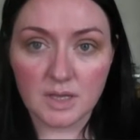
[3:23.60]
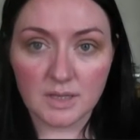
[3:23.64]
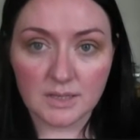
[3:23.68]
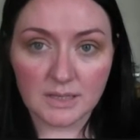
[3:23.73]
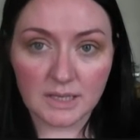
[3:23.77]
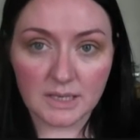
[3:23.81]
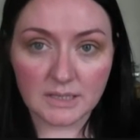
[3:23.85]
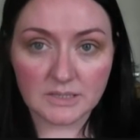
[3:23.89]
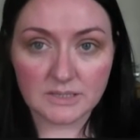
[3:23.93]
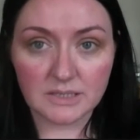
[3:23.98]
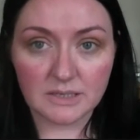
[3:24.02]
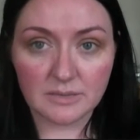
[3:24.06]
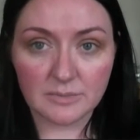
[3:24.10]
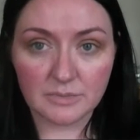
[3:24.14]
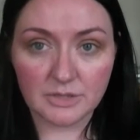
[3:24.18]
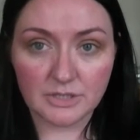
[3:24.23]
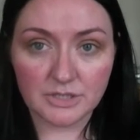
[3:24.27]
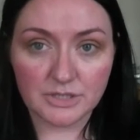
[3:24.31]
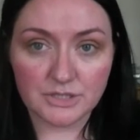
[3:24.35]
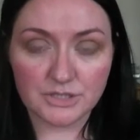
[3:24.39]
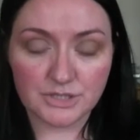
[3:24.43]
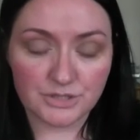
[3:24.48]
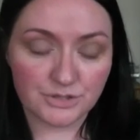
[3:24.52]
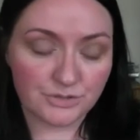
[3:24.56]
Next thing I'm
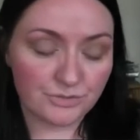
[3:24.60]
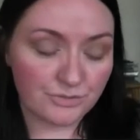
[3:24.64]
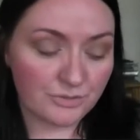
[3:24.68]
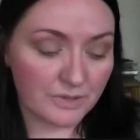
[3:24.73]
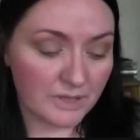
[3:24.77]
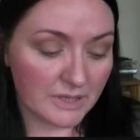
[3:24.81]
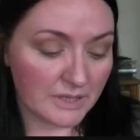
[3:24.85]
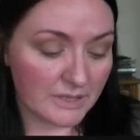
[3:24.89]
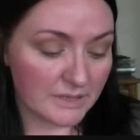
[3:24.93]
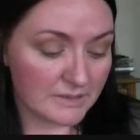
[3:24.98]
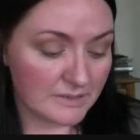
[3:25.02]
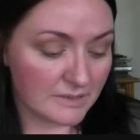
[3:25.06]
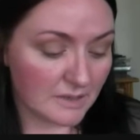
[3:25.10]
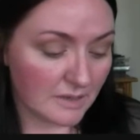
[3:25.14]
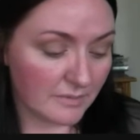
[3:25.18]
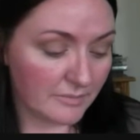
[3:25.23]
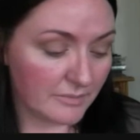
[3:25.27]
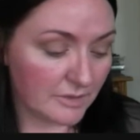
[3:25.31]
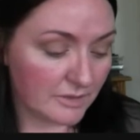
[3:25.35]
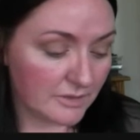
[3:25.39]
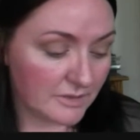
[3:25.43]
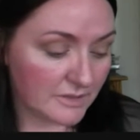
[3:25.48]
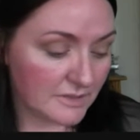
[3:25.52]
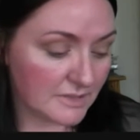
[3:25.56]
going to do is
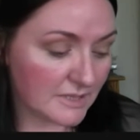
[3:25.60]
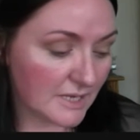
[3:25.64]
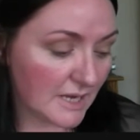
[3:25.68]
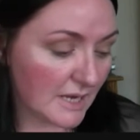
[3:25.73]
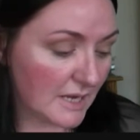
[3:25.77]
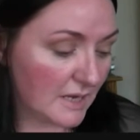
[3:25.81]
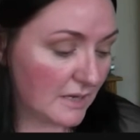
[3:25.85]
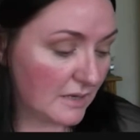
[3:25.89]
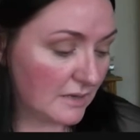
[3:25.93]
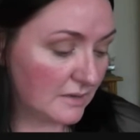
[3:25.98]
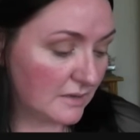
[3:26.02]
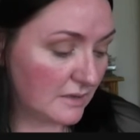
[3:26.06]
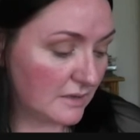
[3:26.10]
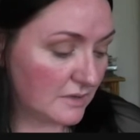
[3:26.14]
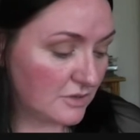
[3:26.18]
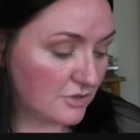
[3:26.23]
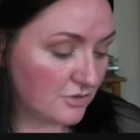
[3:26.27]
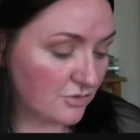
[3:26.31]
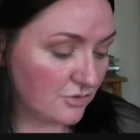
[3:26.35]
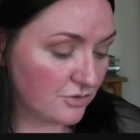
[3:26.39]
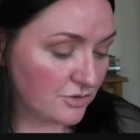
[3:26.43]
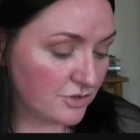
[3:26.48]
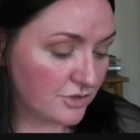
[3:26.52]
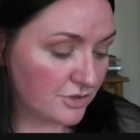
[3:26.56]
I'm going to take the
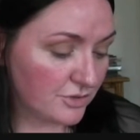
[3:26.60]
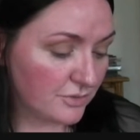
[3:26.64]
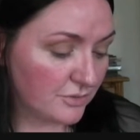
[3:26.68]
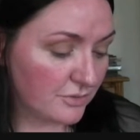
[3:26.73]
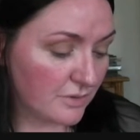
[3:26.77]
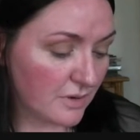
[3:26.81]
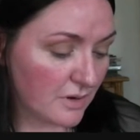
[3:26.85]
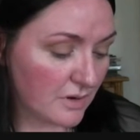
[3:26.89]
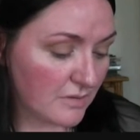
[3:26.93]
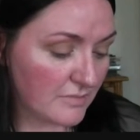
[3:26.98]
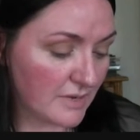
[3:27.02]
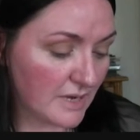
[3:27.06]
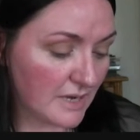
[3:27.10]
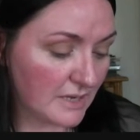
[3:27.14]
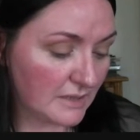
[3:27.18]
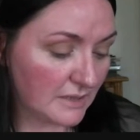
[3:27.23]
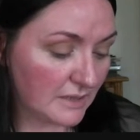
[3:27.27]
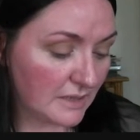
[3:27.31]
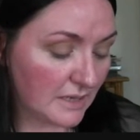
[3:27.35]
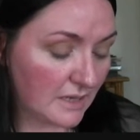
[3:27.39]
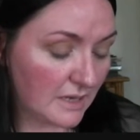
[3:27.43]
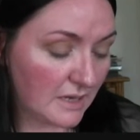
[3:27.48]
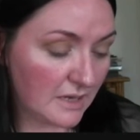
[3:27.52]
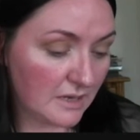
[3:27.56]
Georgio
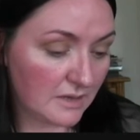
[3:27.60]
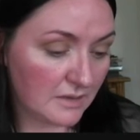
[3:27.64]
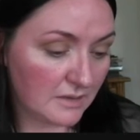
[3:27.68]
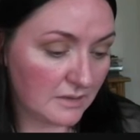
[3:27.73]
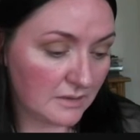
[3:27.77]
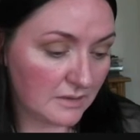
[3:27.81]
Armani